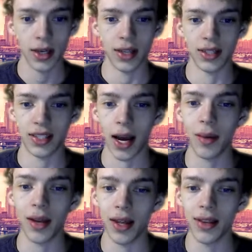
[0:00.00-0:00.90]
It's time
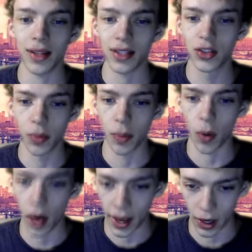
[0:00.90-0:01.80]
to end this Super
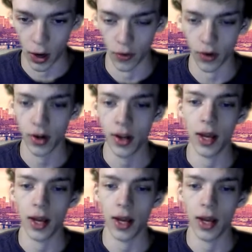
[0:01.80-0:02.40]
Bowl hangover